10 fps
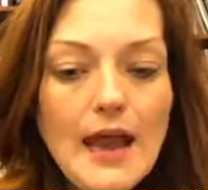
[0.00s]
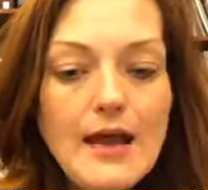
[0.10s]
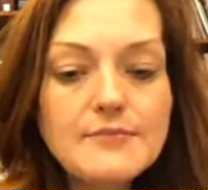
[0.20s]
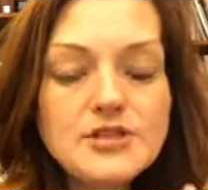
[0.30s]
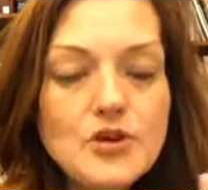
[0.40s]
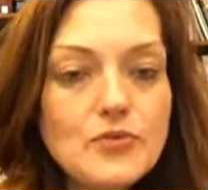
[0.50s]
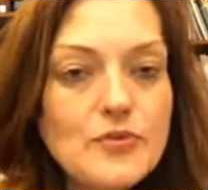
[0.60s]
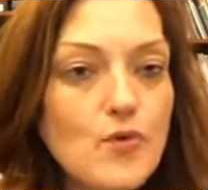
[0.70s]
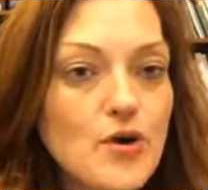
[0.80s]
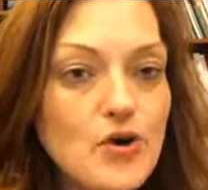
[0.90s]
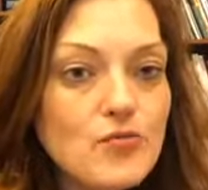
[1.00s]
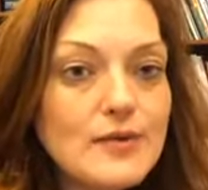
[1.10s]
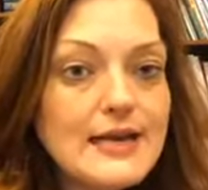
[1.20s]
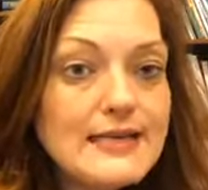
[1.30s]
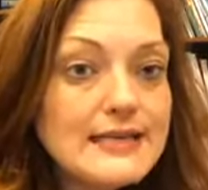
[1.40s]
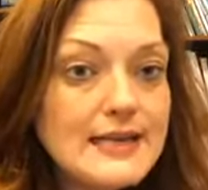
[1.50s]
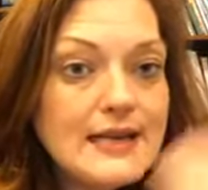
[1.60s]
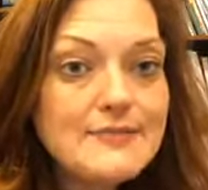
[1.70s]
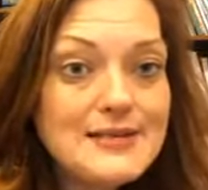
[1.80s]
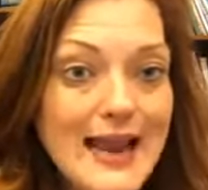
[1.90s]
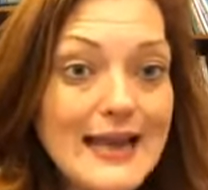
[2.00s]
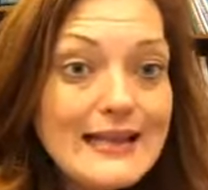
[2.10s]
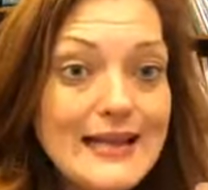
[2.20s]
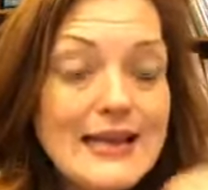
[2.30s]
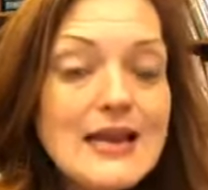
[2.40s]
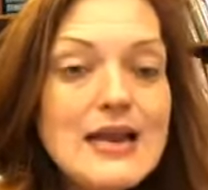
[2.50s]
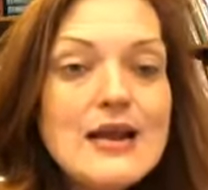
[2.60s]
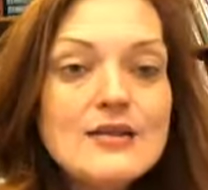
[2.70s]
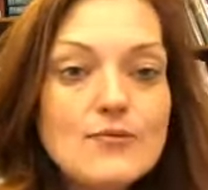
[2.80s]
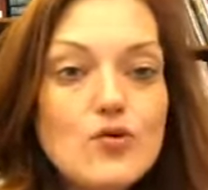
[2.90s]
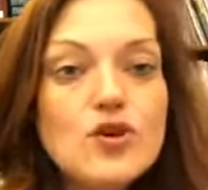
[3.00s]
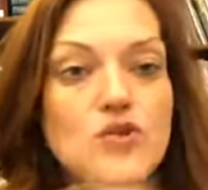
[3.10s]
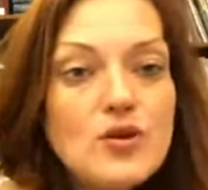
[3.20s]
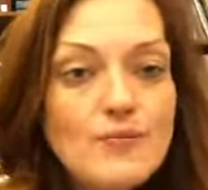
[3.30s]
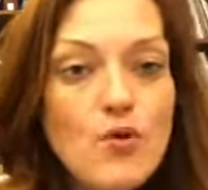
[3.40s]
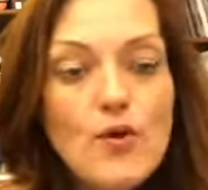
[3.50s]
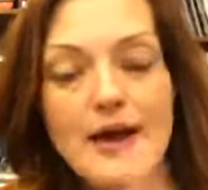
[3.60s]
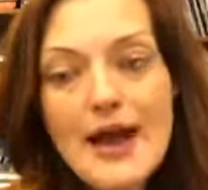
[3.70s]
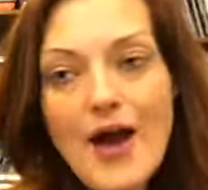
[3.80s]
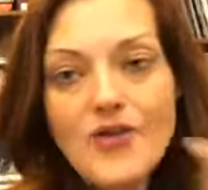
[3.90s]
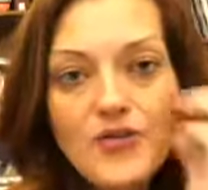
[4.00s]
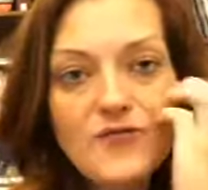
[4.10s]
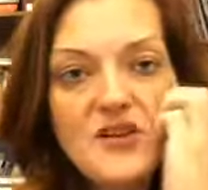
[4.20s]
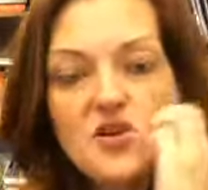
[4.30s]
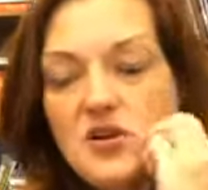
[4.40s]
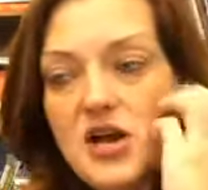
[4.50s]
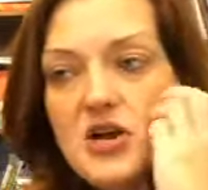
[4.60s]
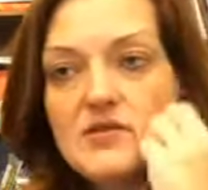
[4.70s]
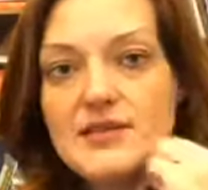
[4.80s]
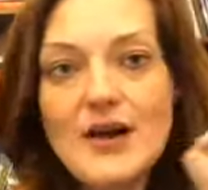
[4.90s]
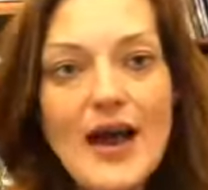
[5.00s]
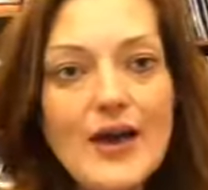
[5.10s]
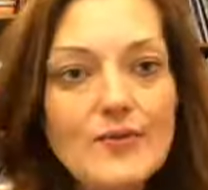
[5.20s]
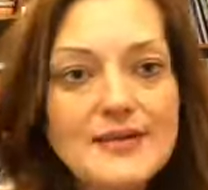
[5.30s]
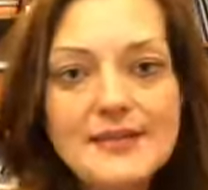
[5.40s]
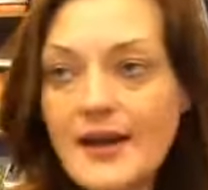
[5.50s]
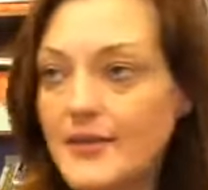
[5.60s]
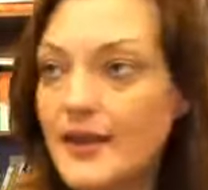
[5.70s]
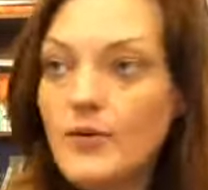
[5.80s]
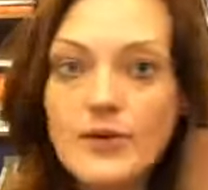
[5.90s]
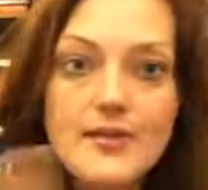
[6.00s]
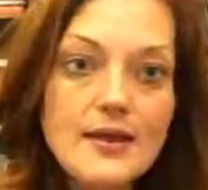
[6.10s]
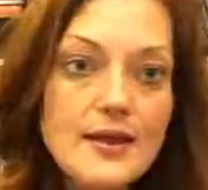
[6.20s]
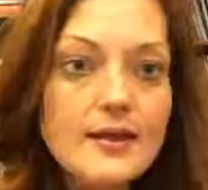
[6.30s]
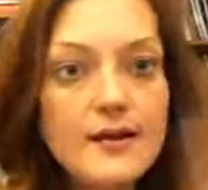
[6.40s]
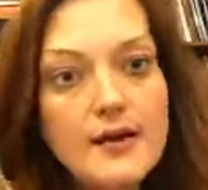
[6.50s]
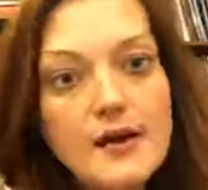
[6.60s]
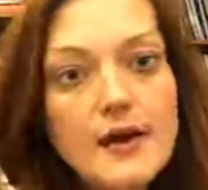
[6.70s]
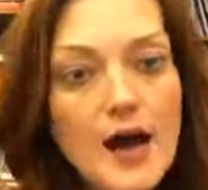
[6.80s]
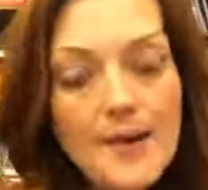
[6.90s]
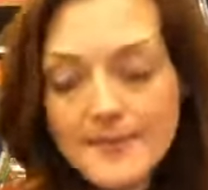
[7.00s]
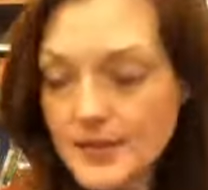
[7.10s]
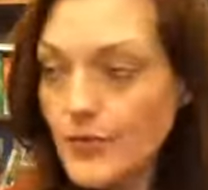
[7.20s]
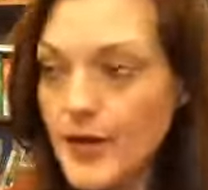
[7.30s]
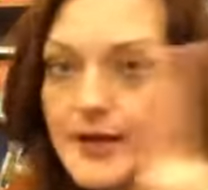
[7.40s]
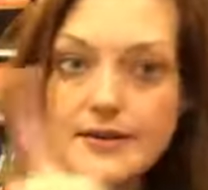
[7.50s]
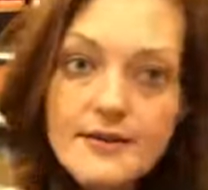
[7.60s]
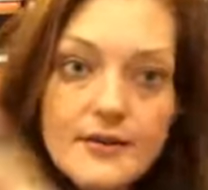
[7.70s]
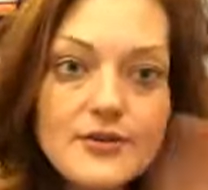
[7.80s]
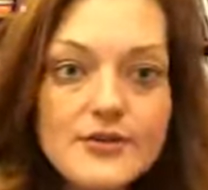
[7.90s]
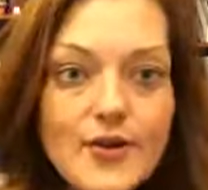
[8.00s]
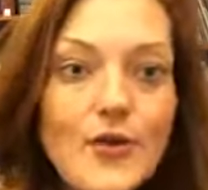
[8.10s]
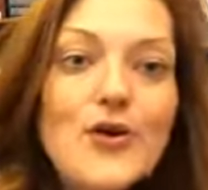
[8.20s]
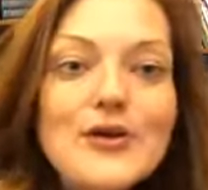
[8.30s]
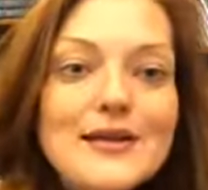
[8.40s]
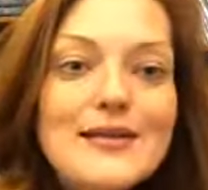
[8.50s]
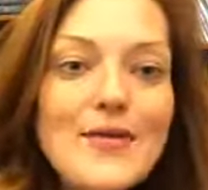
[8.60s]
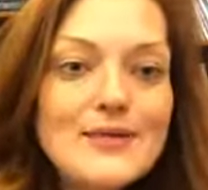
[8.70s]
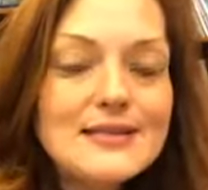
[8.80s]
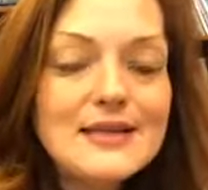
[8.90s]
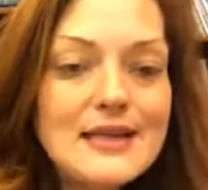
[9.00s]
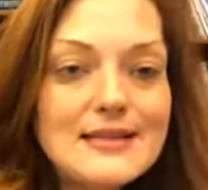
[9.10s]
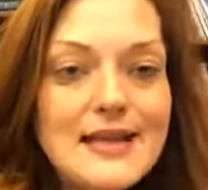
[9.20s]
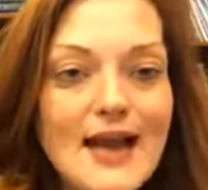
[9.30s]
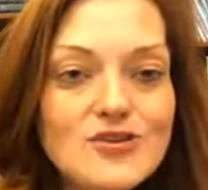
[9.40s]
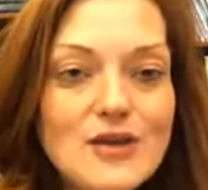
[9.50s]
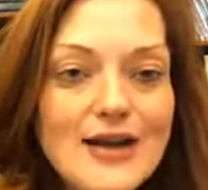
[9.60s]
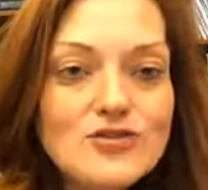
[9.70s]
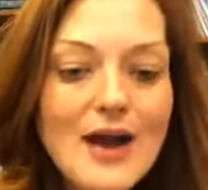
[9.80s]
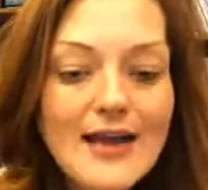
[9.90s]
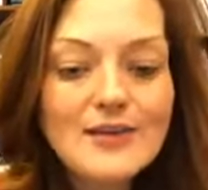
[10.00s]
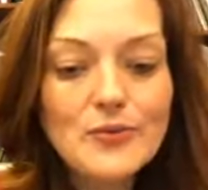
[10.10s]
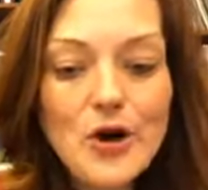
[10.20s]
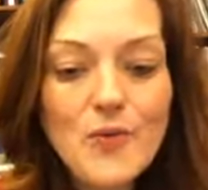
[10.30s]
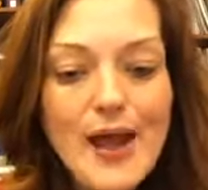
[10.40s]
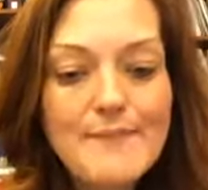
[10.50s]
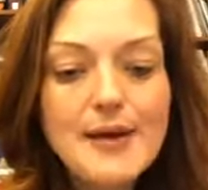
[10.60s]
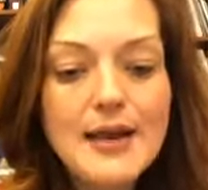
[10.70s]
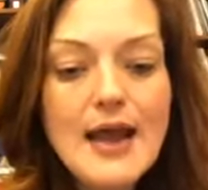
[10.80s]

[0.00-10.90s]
So the more you read to them daily, the more you can point how your finger goes. Now, I always thought that it went the opposite way. So that wasn't easy. I tracked the wrong way, but